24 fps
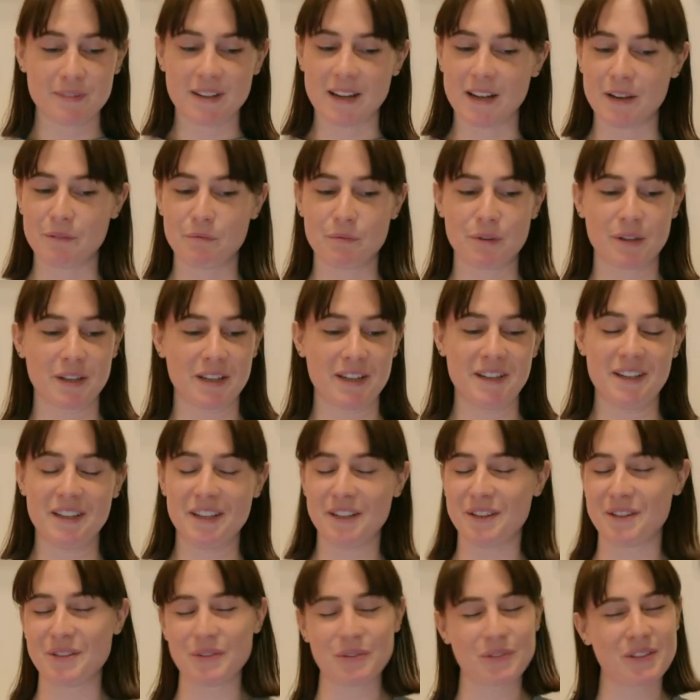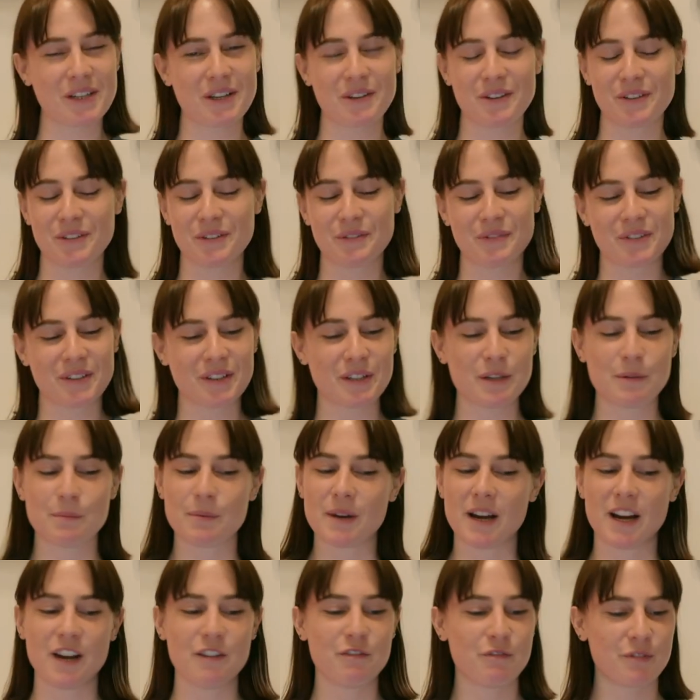I really need those hours of sleep.
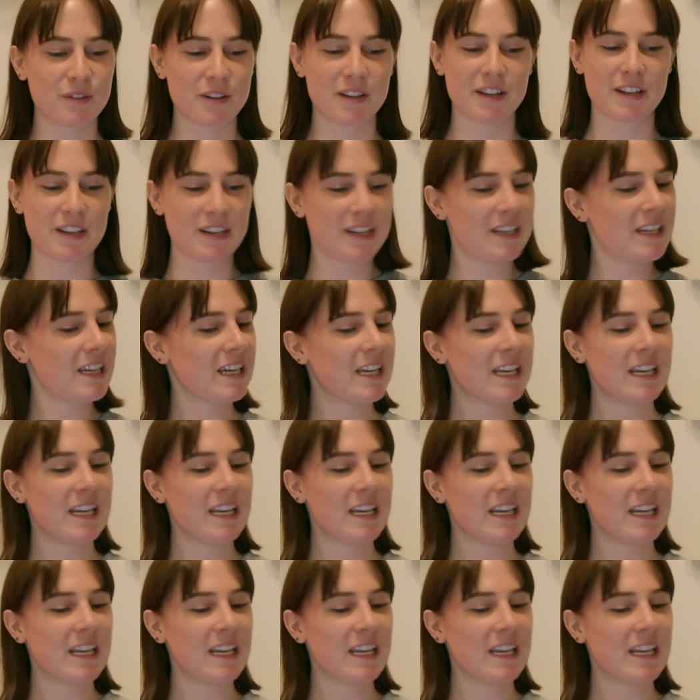I feel like